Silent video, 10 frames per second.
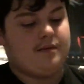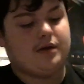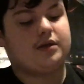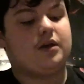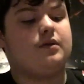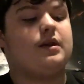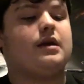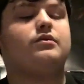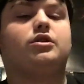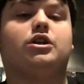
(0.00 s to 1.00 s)
So
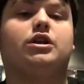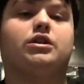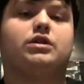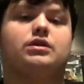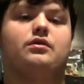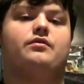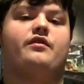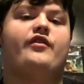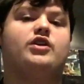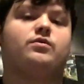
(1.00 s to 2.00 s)
the
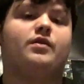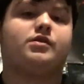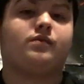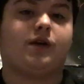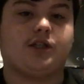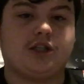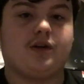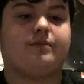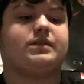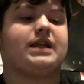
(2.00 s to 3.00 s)
first one is where she
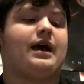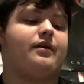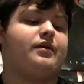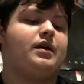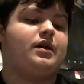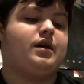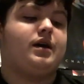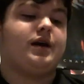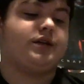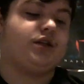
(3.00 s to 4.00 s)
strips down
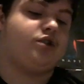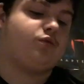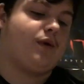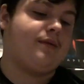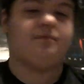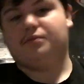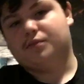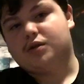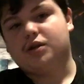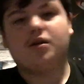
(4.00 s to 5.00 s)
and she
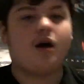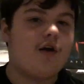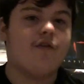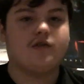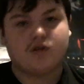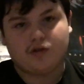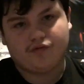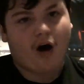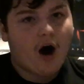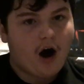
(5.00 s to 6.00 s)
swims over to a
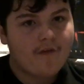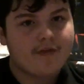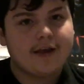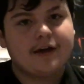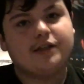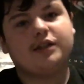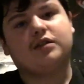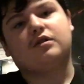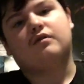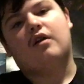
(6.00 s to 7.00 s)
bar,
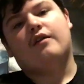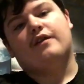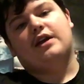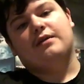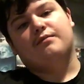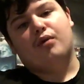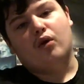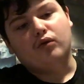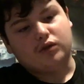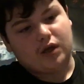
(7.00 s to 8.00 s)
sits on the raft thinking
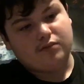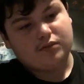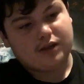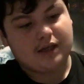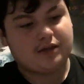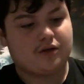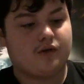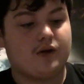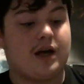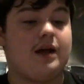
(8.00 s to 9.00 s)
Paul's come to say
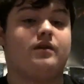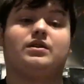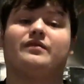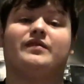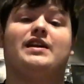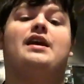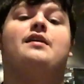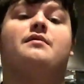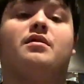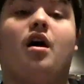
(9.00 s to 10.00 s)
sorry or something.
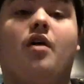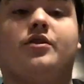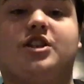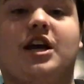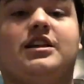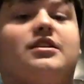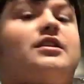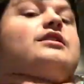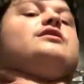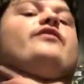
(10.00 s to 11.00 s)
No, it's Jason.
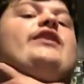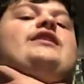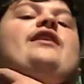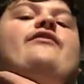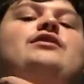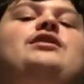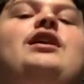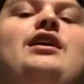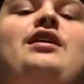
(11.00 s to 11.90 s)
It's the funny death where he